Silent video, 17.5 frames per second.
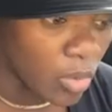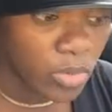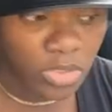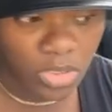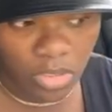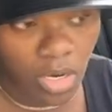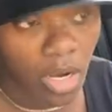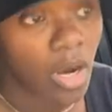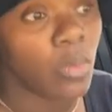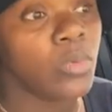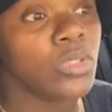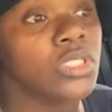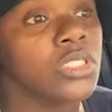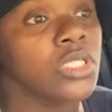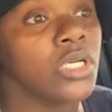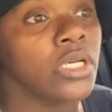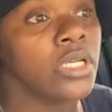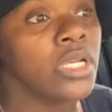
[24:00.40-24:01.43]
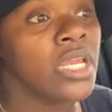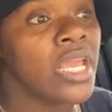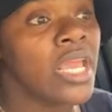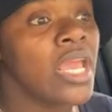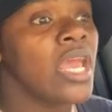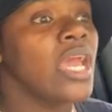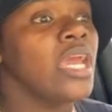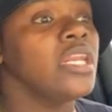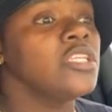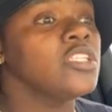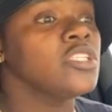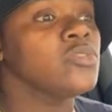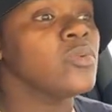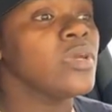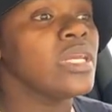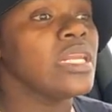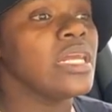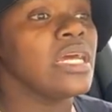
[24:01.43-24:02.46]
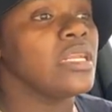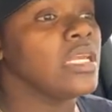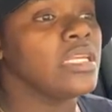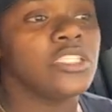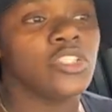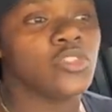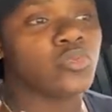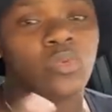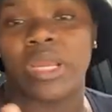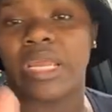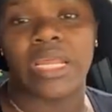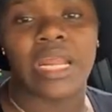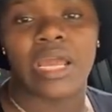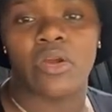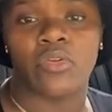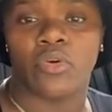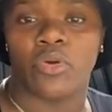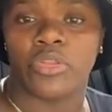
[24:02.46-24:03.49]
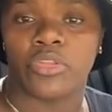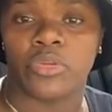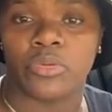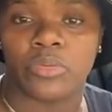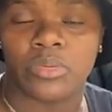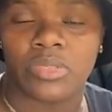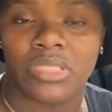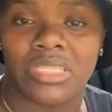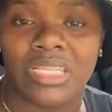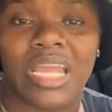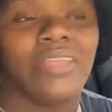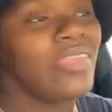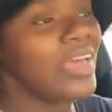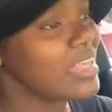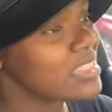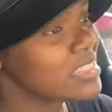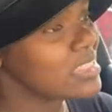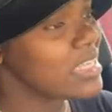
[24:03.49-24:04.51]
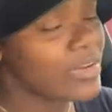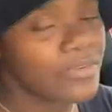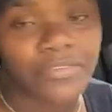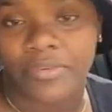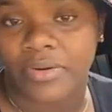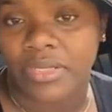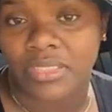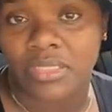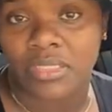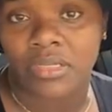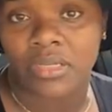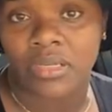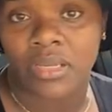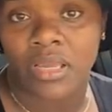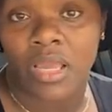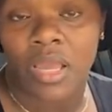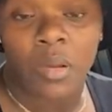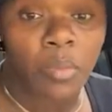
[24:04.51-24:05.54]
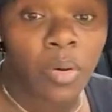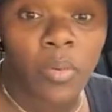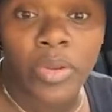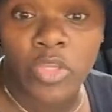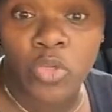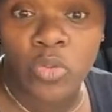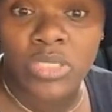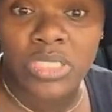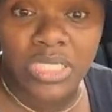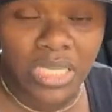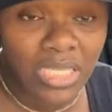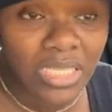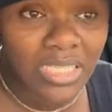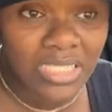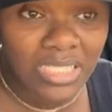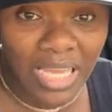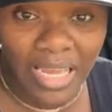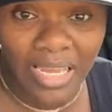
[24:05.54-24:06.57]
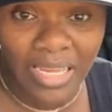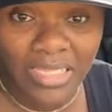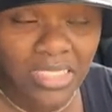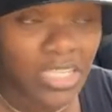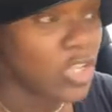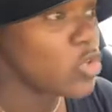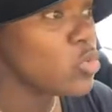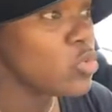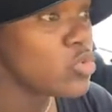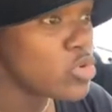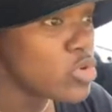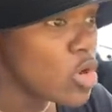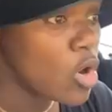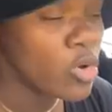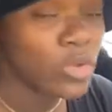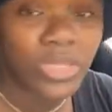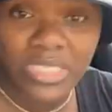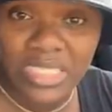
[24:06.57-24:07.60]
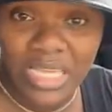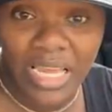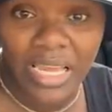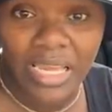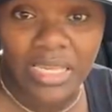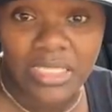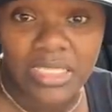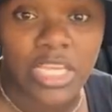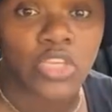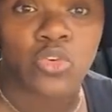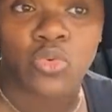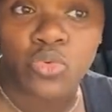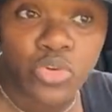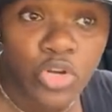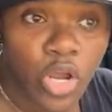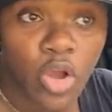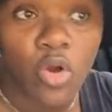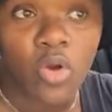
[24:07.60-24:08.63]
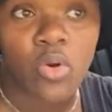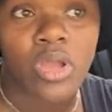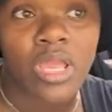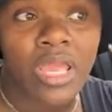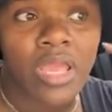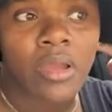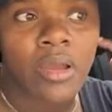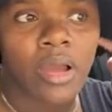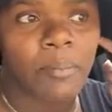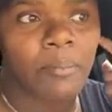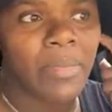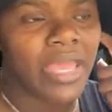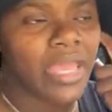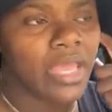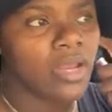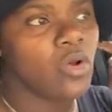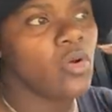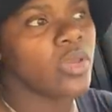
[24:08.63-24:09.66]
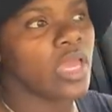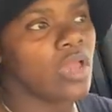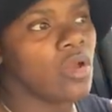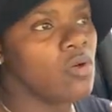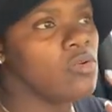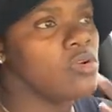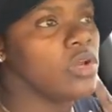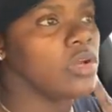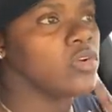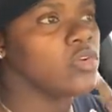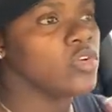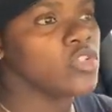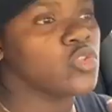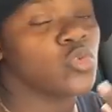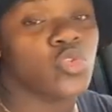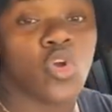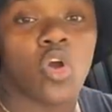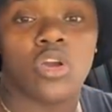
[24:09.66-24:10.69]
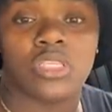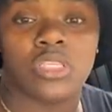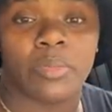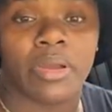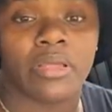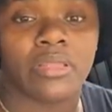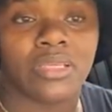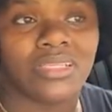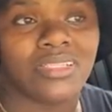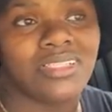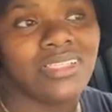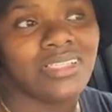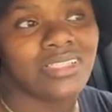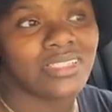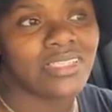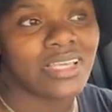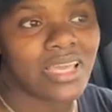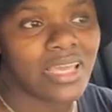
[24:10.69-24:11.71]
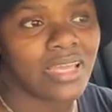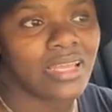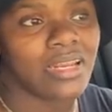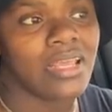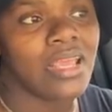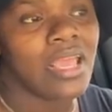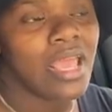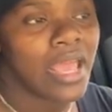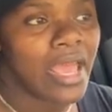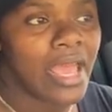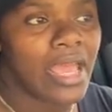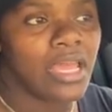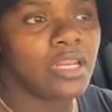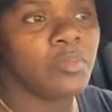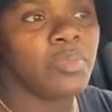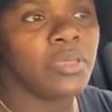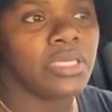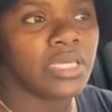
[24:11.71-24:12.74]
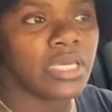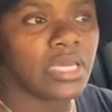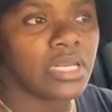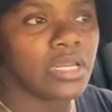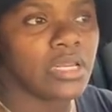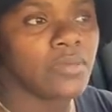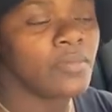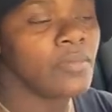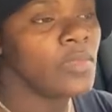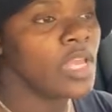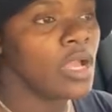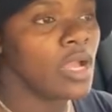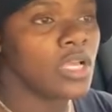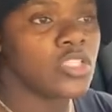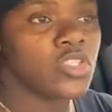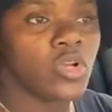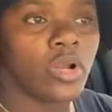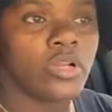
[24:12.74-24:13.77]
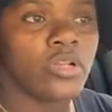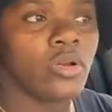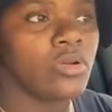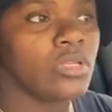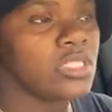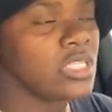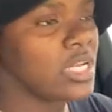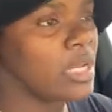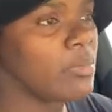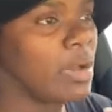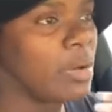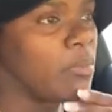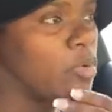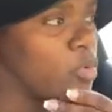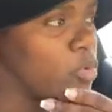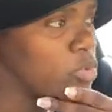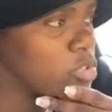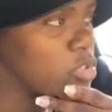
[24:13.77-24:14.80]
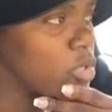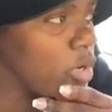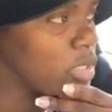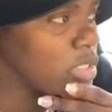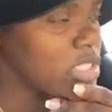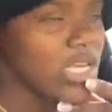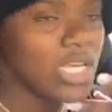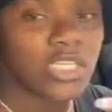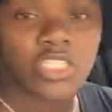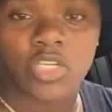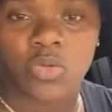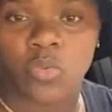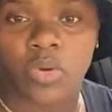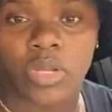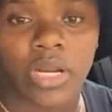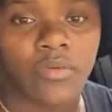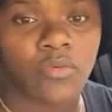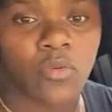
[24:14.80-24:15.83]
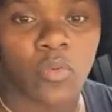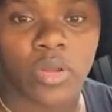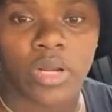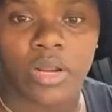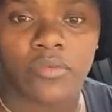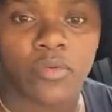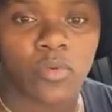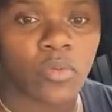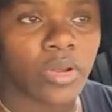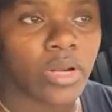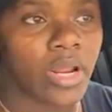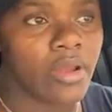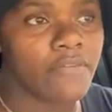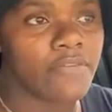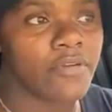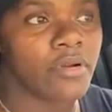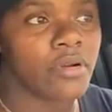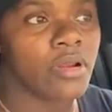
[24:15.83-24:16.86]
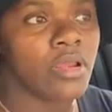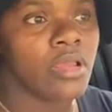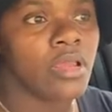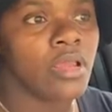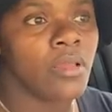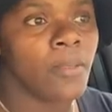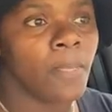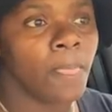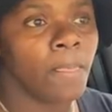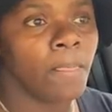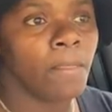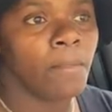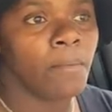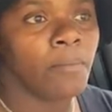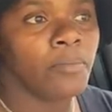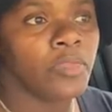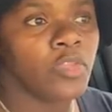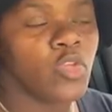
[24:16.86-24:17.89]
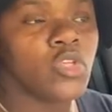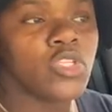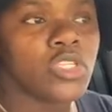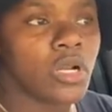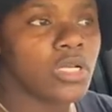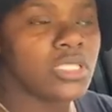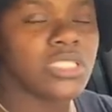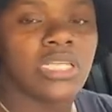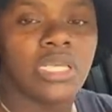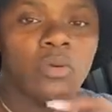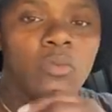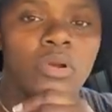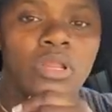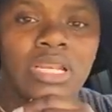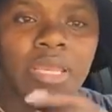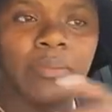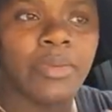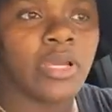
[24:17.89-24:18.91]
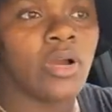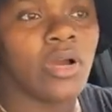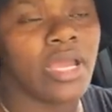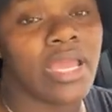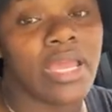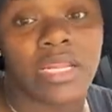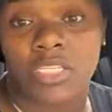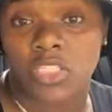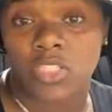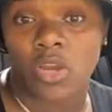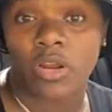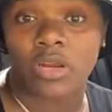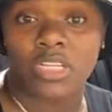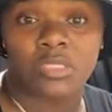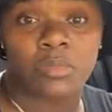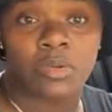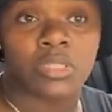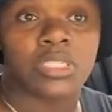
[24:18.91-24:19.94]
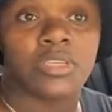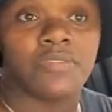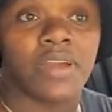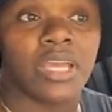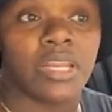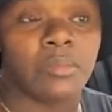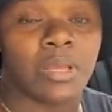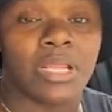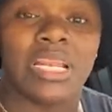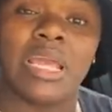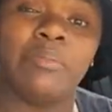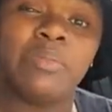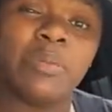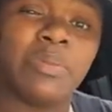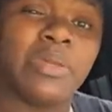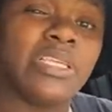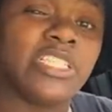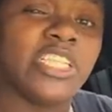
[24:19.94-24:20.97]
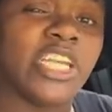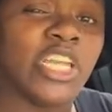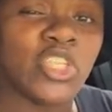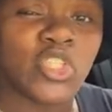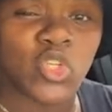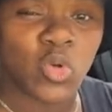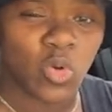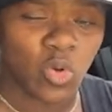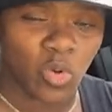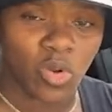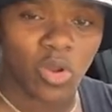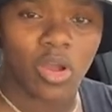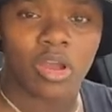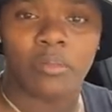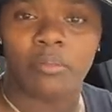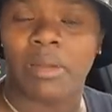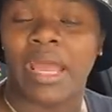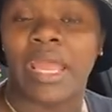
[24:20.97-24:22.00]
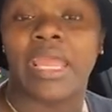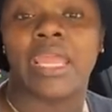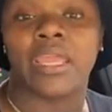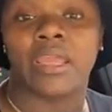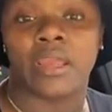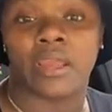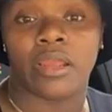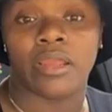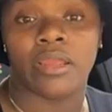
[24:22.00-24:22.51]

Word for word: was the car was good and it just ran out. It just ran out on you. Now that's different. But when you see the signs and you know the signs and you know man, okay, hold on. Crystal talked about this. She said at the beginning, I start noticing that my mood start changing, whatever, whatever, whatever. You start saying, well, let me go ahead and start this multivitamin. Let me be gentle on my hair.